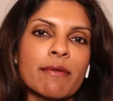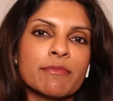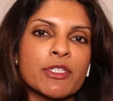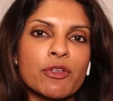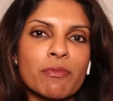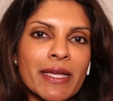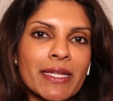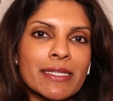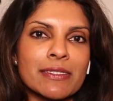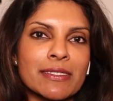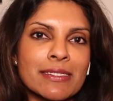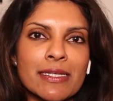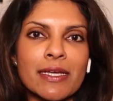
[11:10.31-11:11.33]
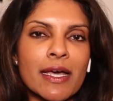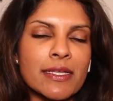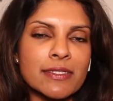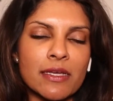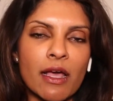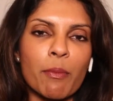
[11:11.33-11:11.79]
So you might see
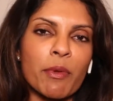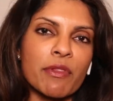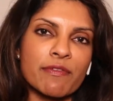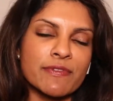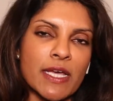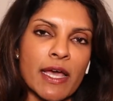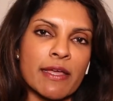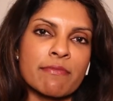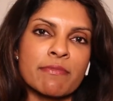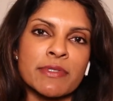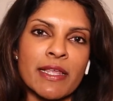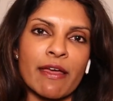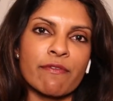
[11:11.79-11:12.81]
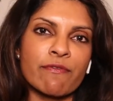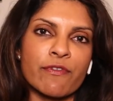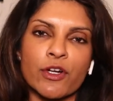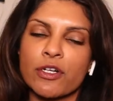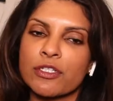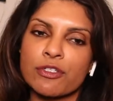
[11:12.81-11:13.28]
us a couple of times that
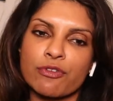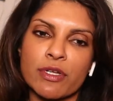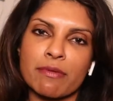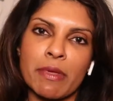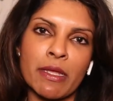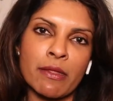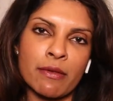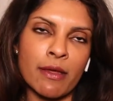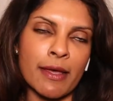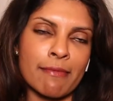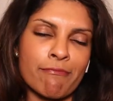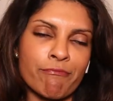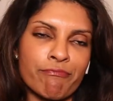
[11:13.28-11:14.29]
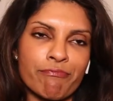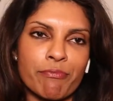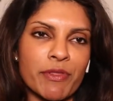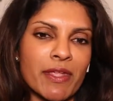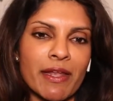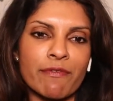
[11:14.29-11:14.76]
first treatment,
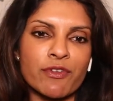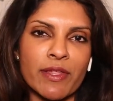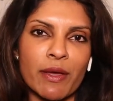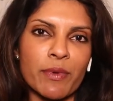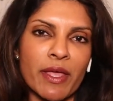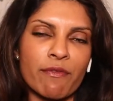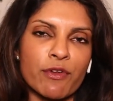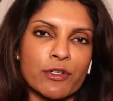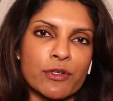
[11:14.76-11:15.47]
but then after that, we have your